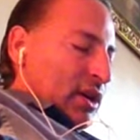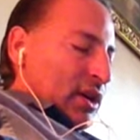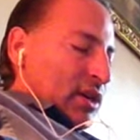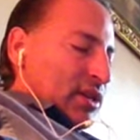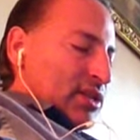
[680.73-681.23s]

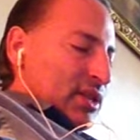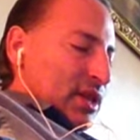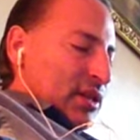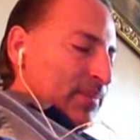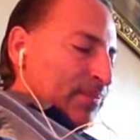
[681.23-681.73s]
It is
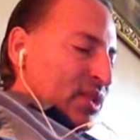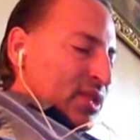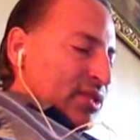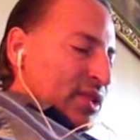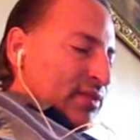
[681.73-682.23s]
said,
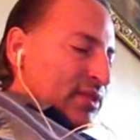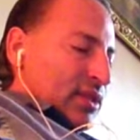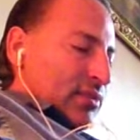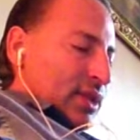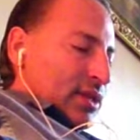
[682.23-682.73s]

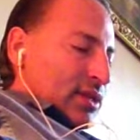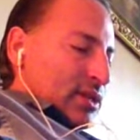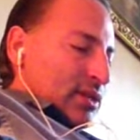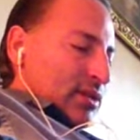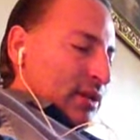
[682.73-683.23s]
70
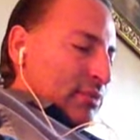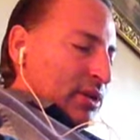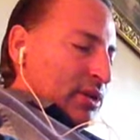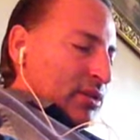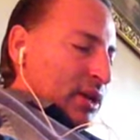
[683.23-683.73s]
weeks have been
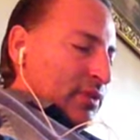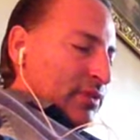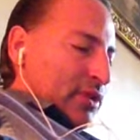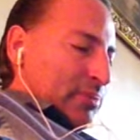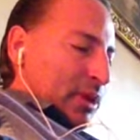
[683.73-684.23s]
decreed for
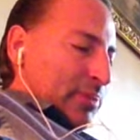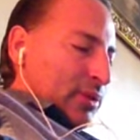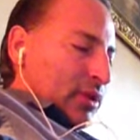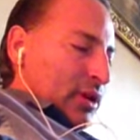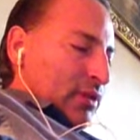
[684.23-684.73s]
your people,